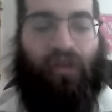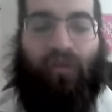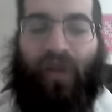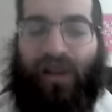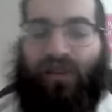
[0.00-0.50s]

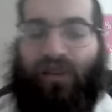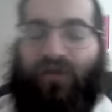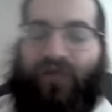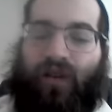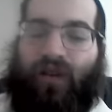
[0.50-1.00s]
But the
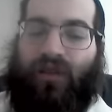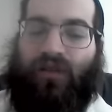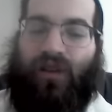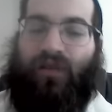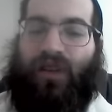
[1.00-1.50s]
founder
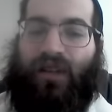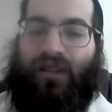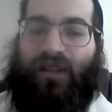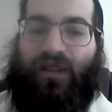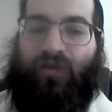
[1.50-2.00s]
of the
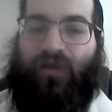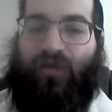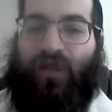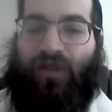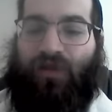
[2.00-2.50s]
Hasidic
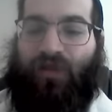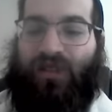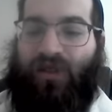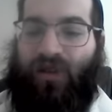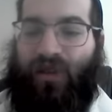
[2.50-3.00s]
movement, Rabbi
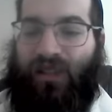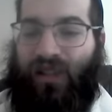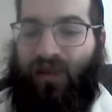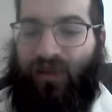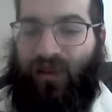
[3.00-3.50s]
Yisrael Baal
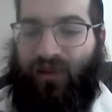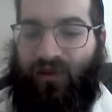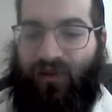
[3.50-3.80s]
Shem Tov,